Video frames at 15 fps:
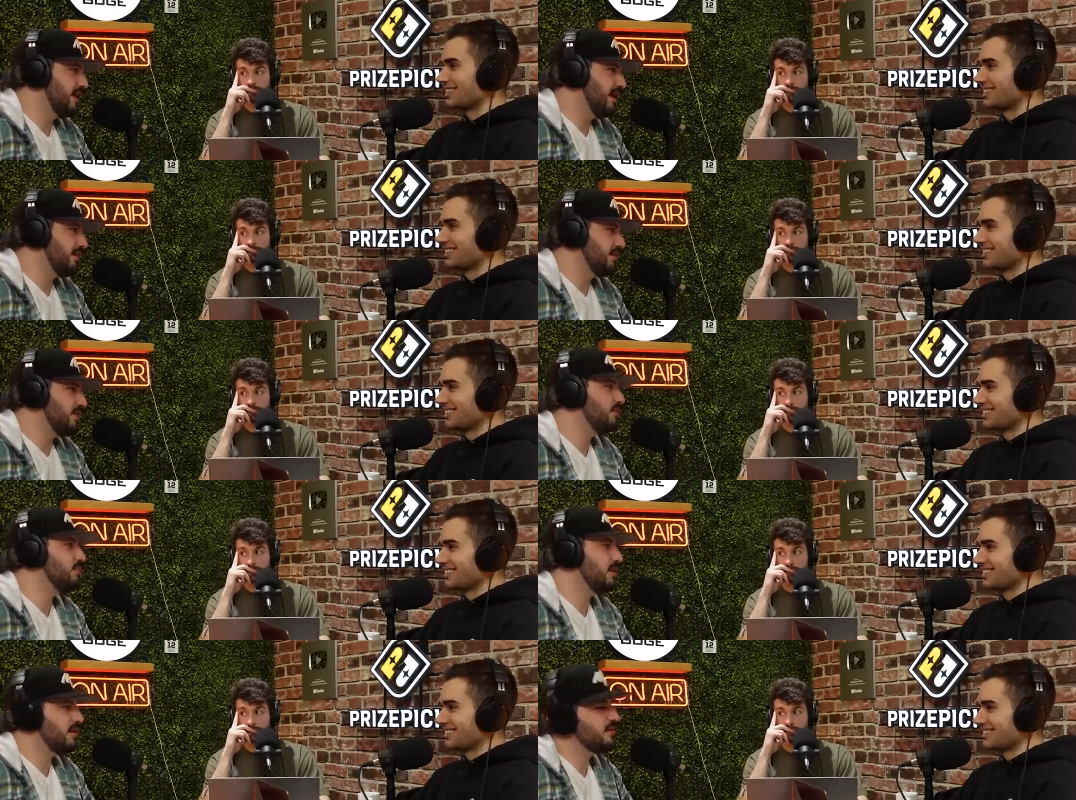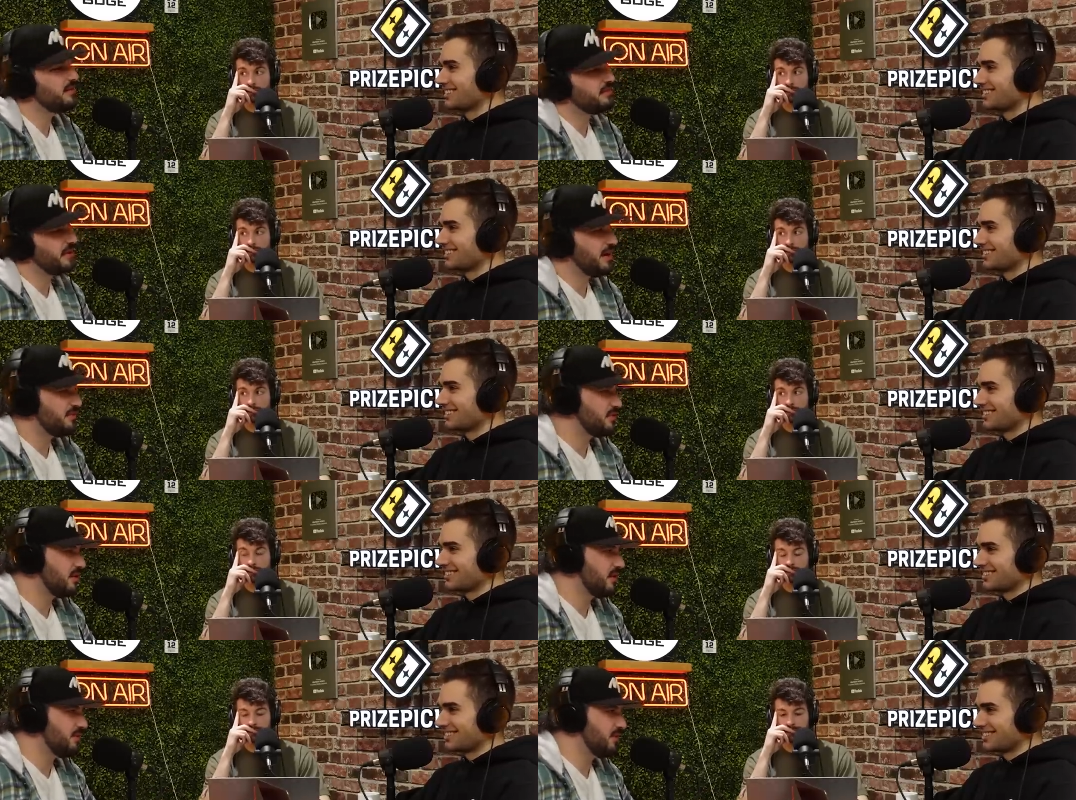Speaker 1: Yeah, right
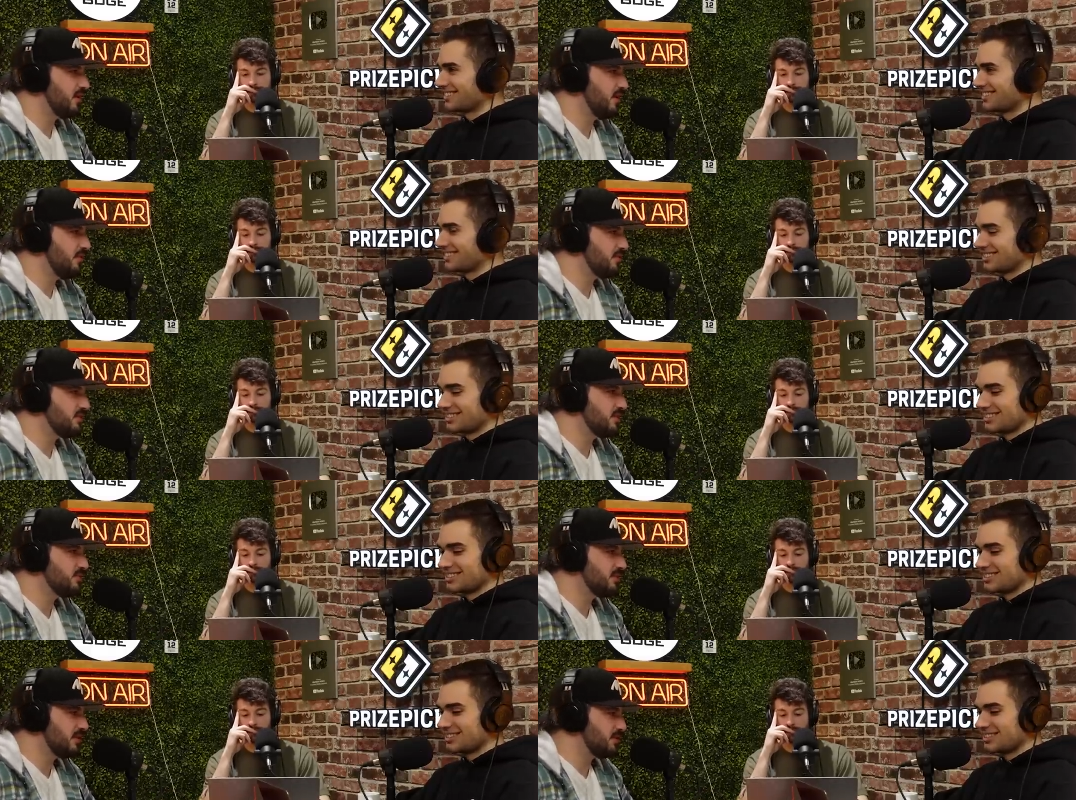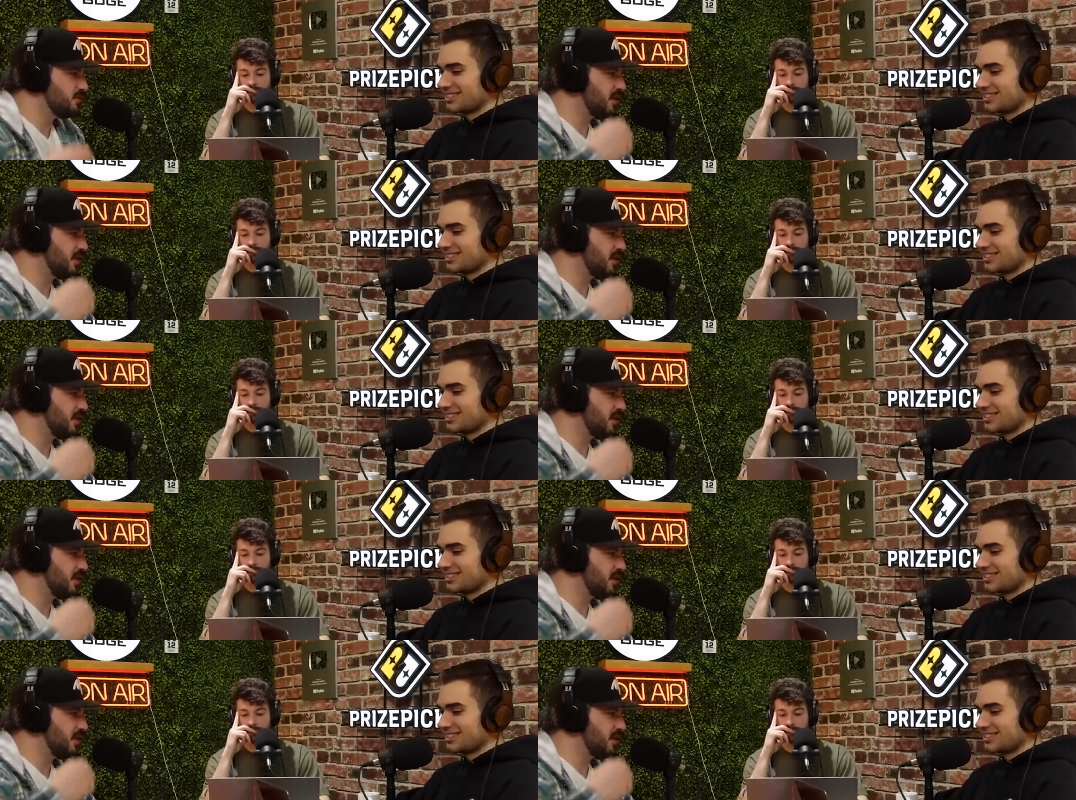after I left the office, he was on the